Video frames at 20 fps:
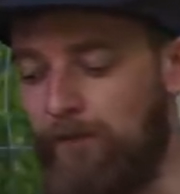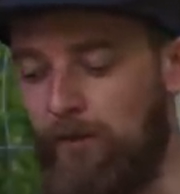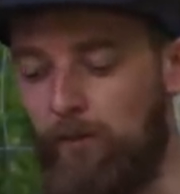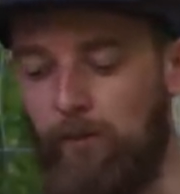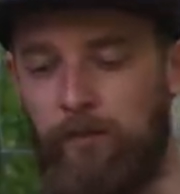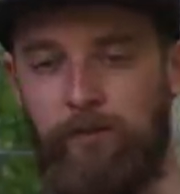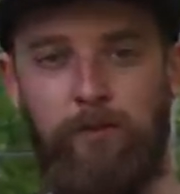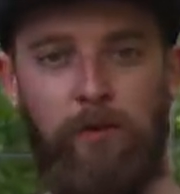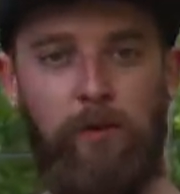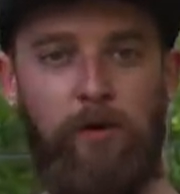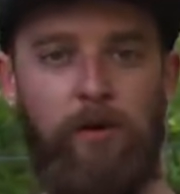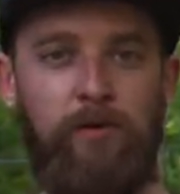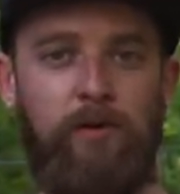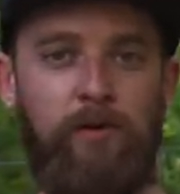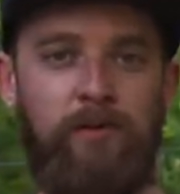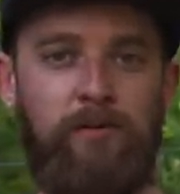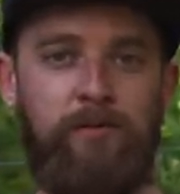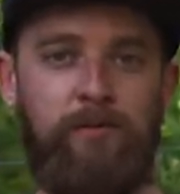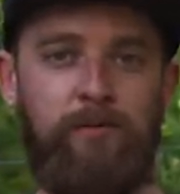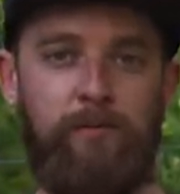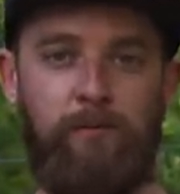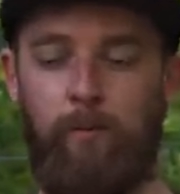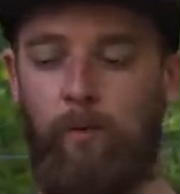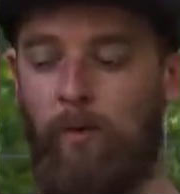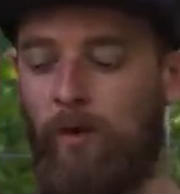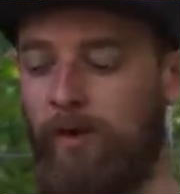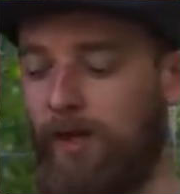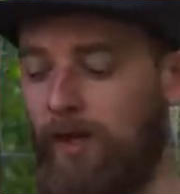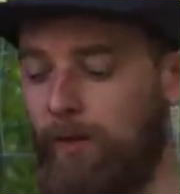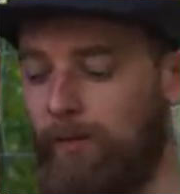with quite a nice
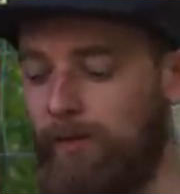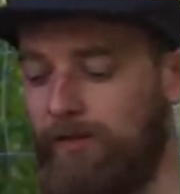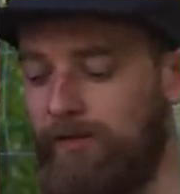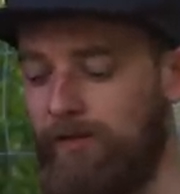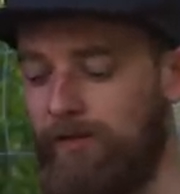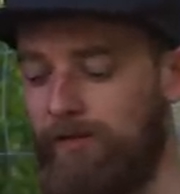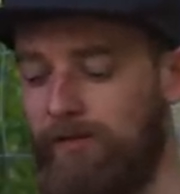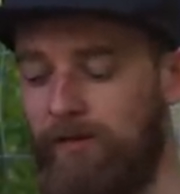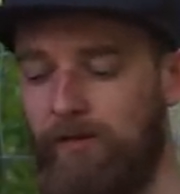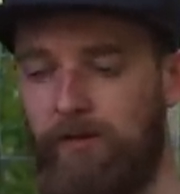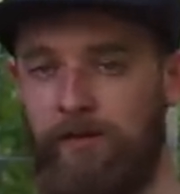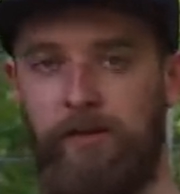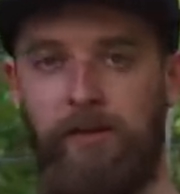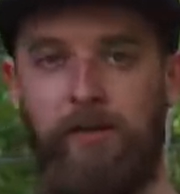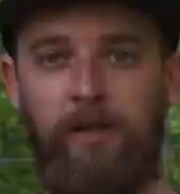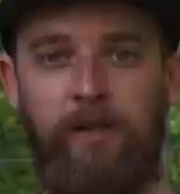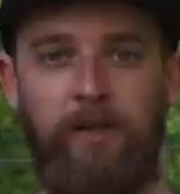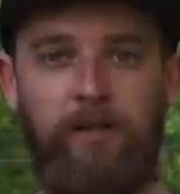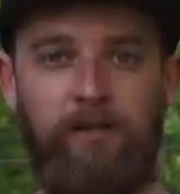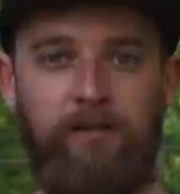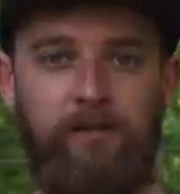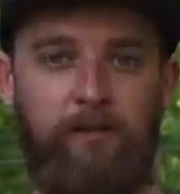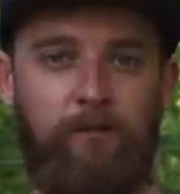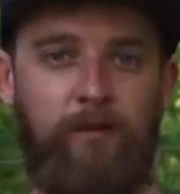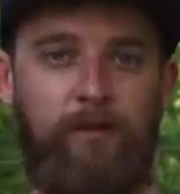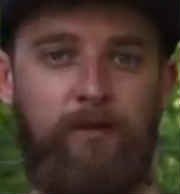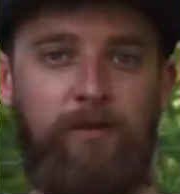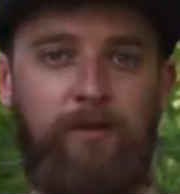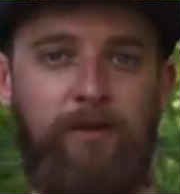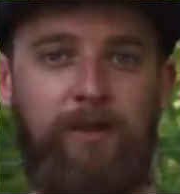wide aperture, so
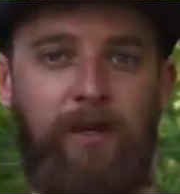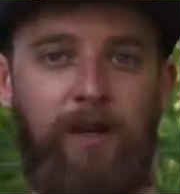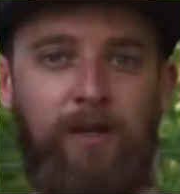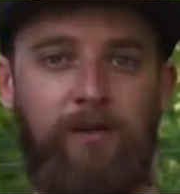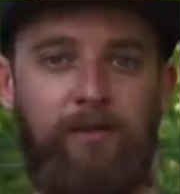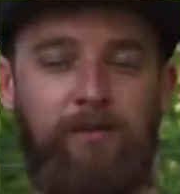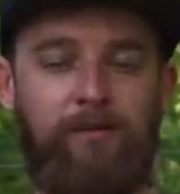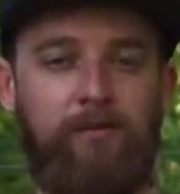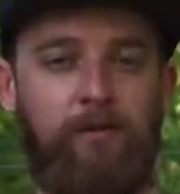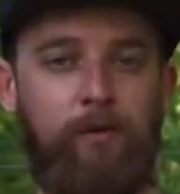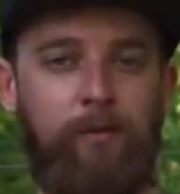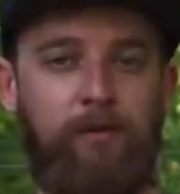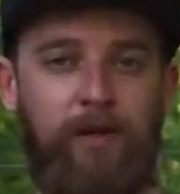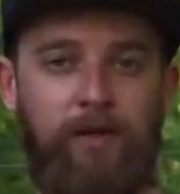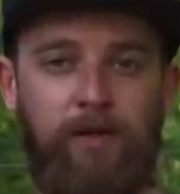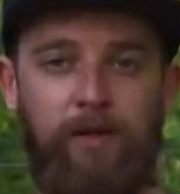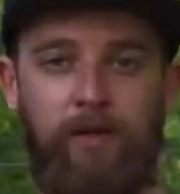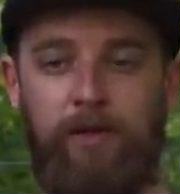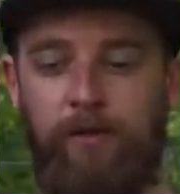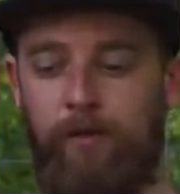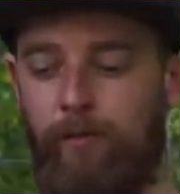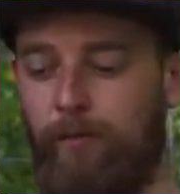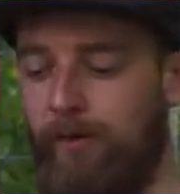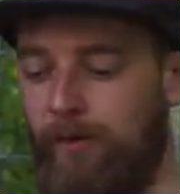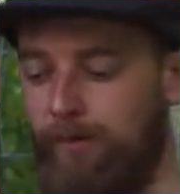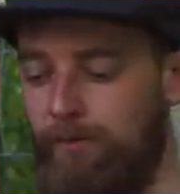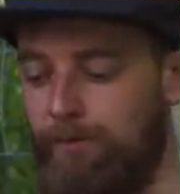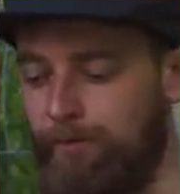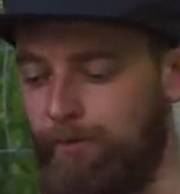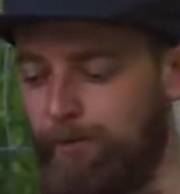something you can stop down a little
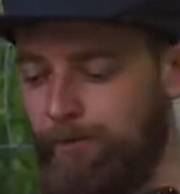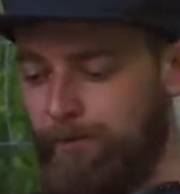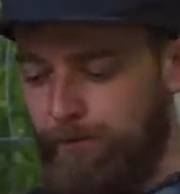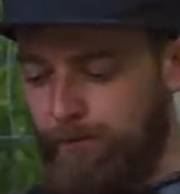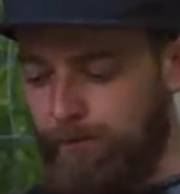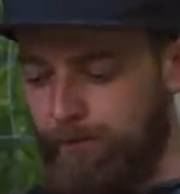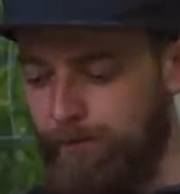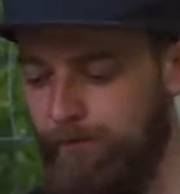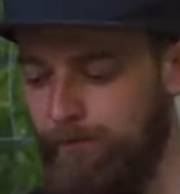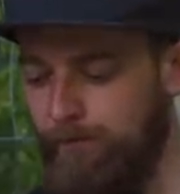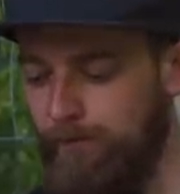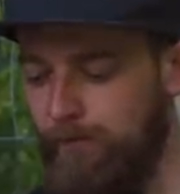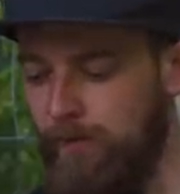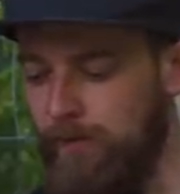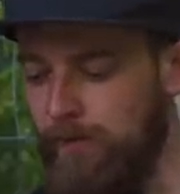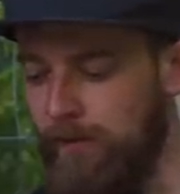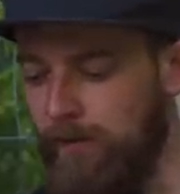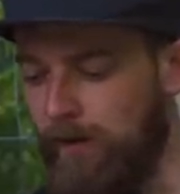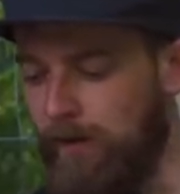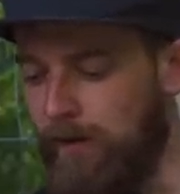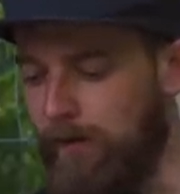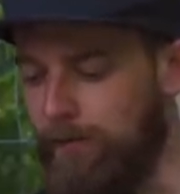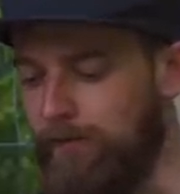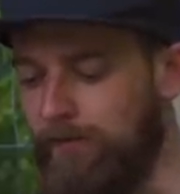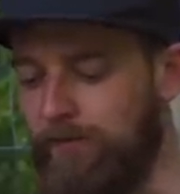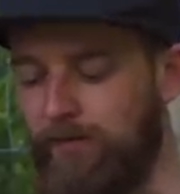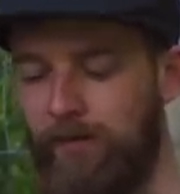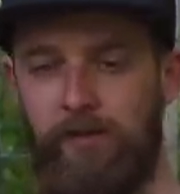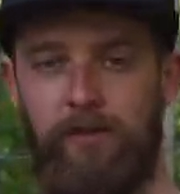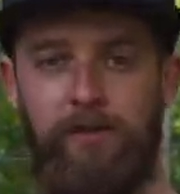bit
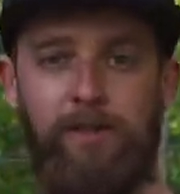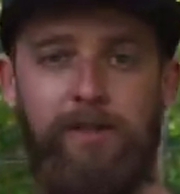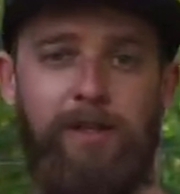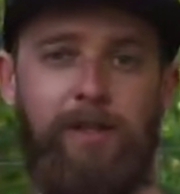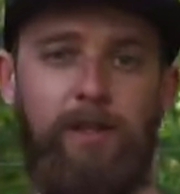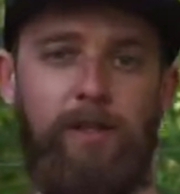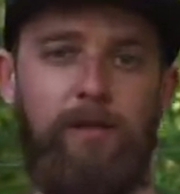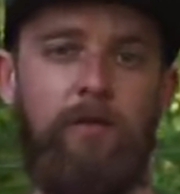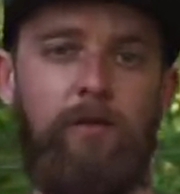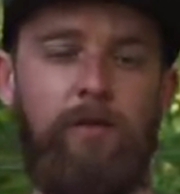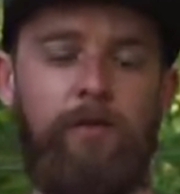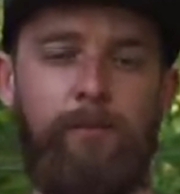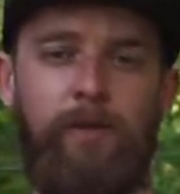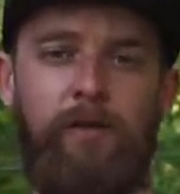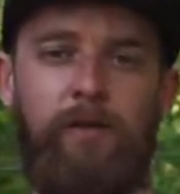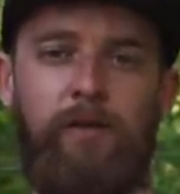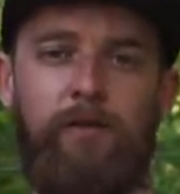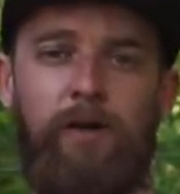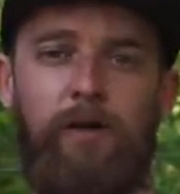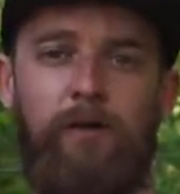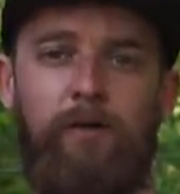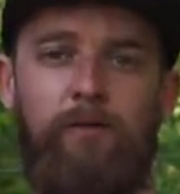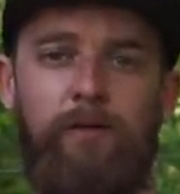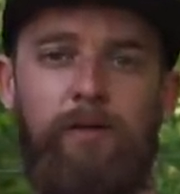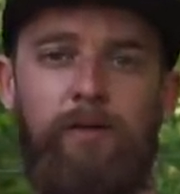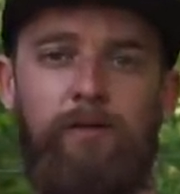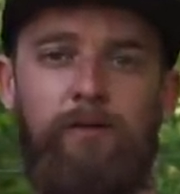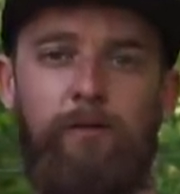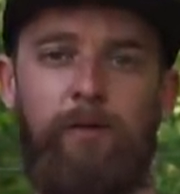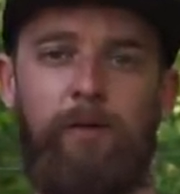so you can get that nice blur out of
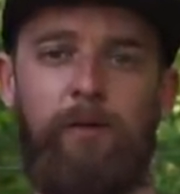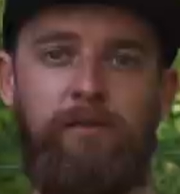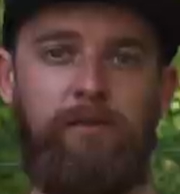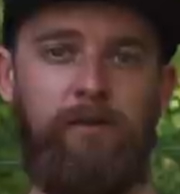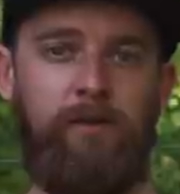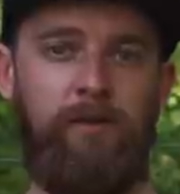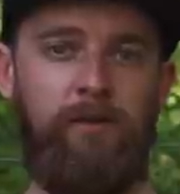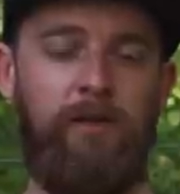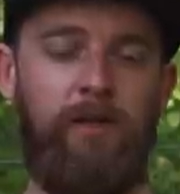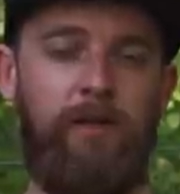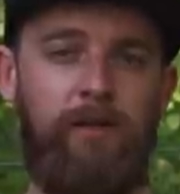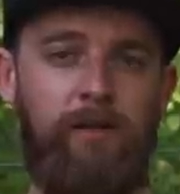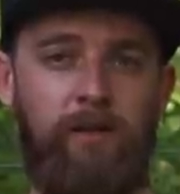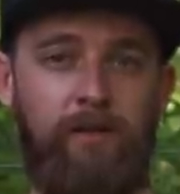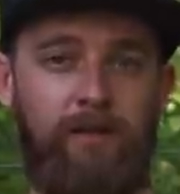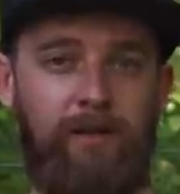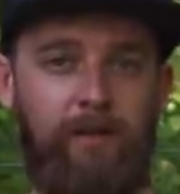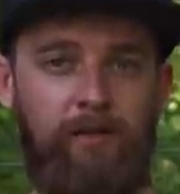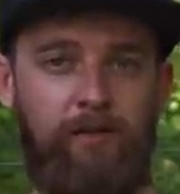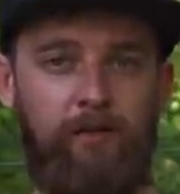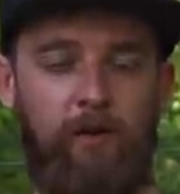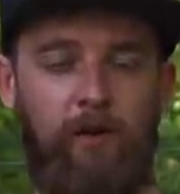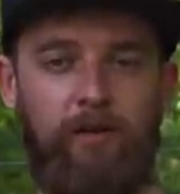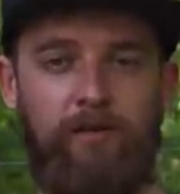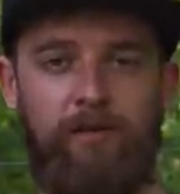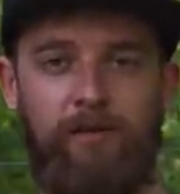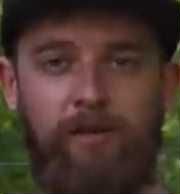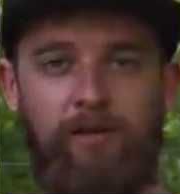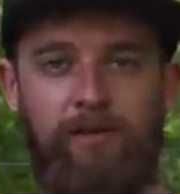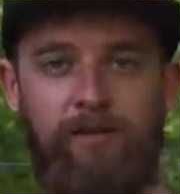it as well, so again you're
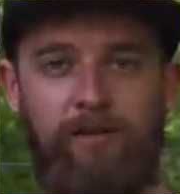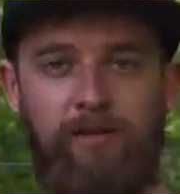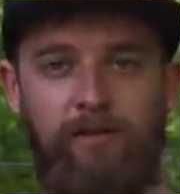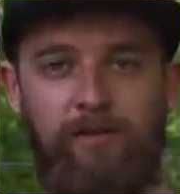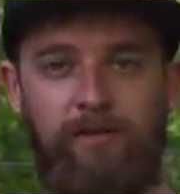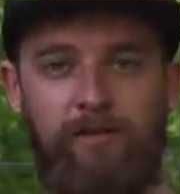isolating the